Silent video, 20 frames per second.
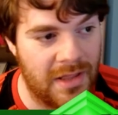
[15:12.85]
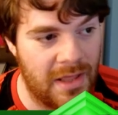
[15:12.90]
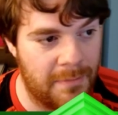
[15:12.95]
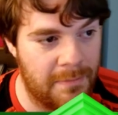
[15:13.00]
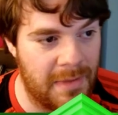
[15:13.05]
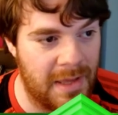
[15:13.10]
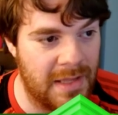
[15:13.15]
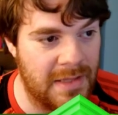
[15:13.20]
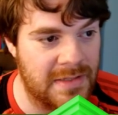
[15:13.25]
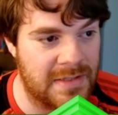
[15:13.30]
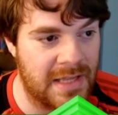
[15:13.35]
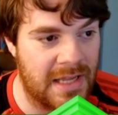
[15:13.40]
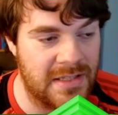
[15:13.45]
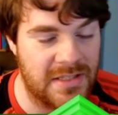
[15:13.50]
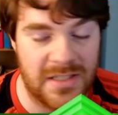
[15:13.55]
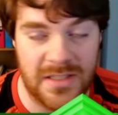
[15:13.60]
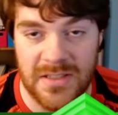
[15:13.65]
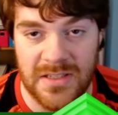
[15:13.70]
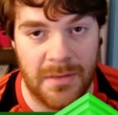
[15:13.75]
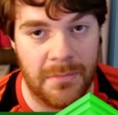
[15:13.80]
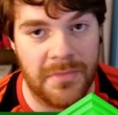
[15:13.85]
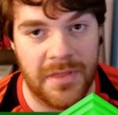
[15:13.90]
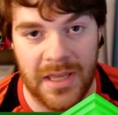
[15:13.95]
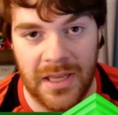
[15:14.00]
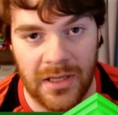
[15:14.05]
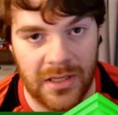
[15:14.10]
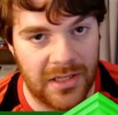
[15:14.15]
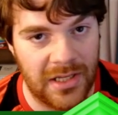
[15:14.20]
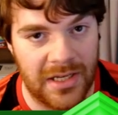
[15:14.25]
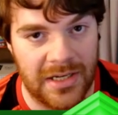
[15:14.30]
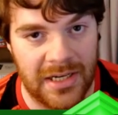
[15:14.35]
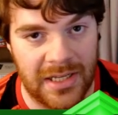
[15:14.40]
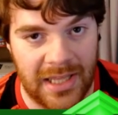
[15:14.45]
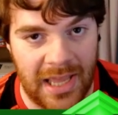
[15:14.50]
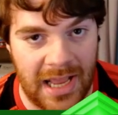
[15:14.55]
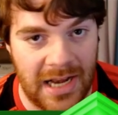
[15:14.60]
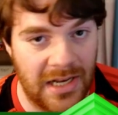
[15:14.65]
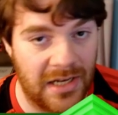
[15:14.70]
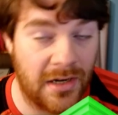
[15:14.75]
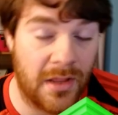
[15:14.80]
it means that something can
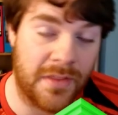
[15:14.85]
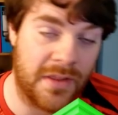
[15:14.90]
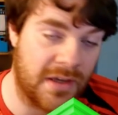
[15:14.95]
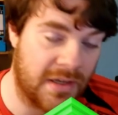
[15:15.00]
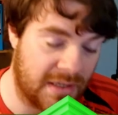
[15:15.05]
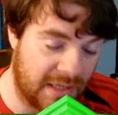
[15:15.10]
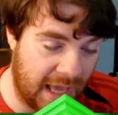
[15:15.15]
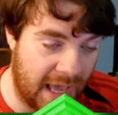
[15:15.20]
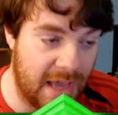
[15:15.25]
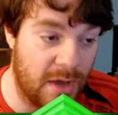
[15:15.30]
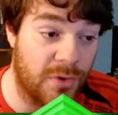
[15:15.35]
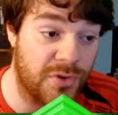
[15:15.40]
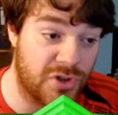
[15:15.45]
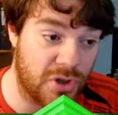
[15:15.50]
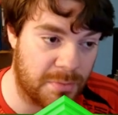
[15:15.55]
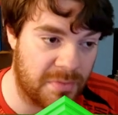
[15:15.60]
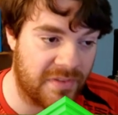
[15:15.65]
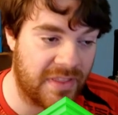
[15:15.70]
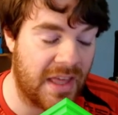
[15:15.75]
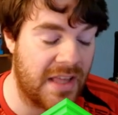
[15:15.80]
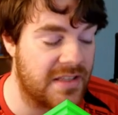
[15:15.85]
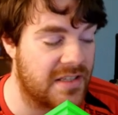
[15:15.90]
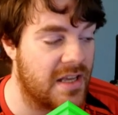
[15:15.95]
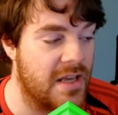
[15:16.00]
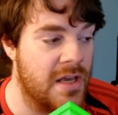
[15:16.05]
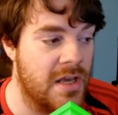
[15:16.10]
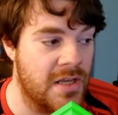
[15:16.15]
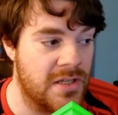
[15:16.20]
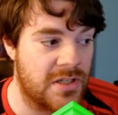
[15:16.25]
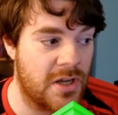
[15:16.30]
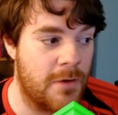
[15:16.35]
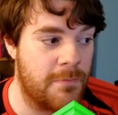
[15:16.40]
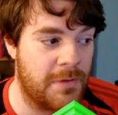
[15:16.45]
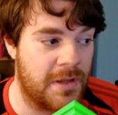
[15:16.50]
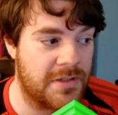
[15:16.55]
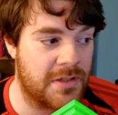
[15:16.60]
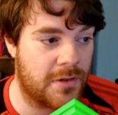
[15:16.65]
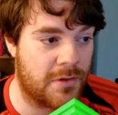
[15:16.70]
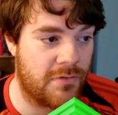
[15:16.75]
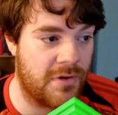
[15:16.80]
gain another K on top of that. So
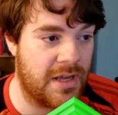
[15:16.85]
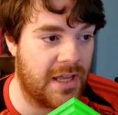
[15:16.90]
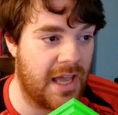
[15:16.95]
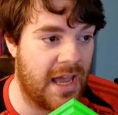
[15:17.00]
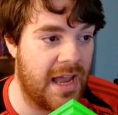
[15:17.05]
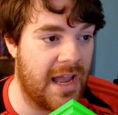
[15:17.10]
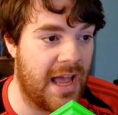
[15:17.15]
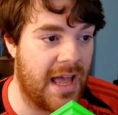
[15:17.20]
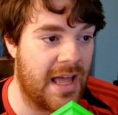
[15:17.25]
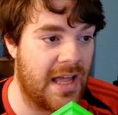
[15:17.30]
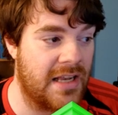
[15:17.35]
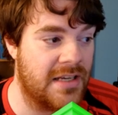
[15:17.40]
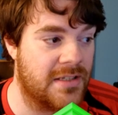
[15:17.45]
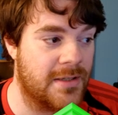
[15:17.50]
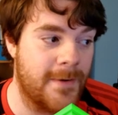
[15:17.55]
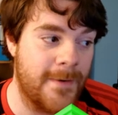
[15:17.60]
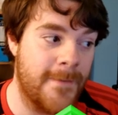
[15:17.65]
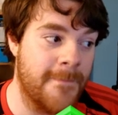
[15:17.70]
plus 3K, and,